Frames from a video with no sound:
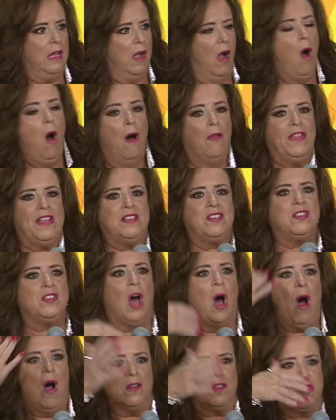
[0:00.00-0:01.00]
All these
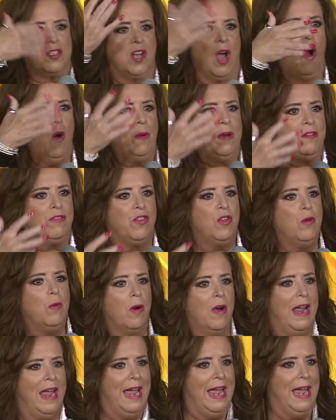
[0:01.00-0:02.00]
thoughts going through
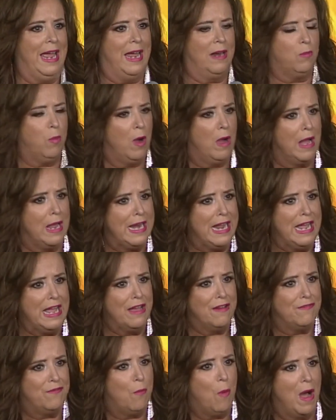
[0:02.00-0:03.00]
her head what
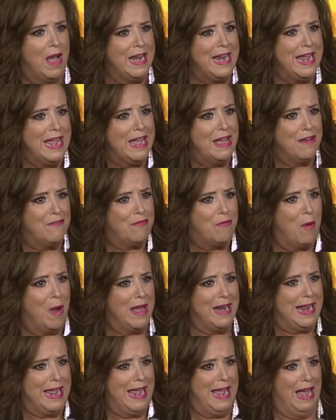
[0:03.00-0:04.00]
if, what if,
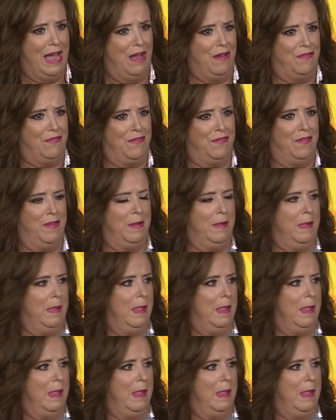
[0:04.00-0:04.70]
what if?